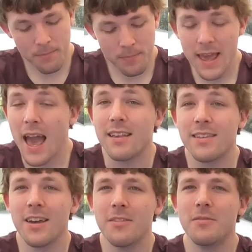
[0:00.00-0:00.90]
But yeah,
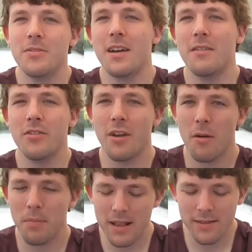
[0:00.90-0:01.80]
so there
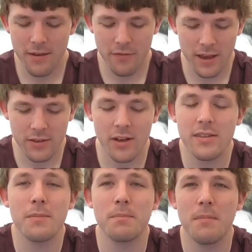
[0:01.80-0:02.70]
are plenty of
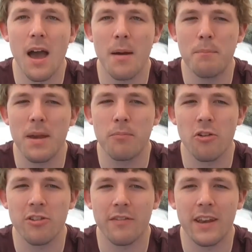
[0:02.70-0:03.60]
exciting big
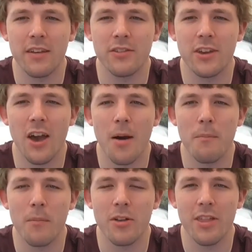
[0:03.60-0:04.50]
project videos to
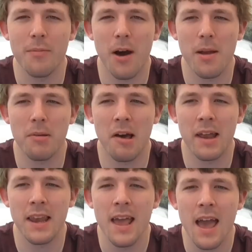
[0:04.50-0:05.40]
come in the
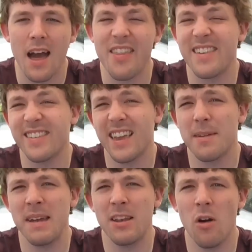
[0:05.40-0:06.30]
pipeline, and they just take
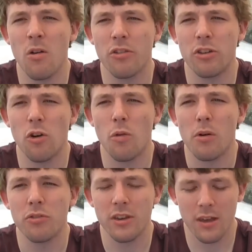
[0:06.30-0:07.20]
a bit longer than
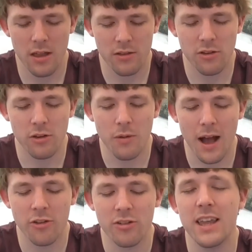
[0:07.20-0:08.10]
normal to
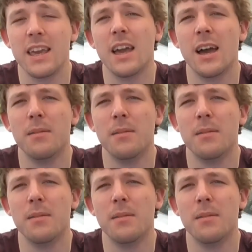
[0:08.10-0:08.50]
actually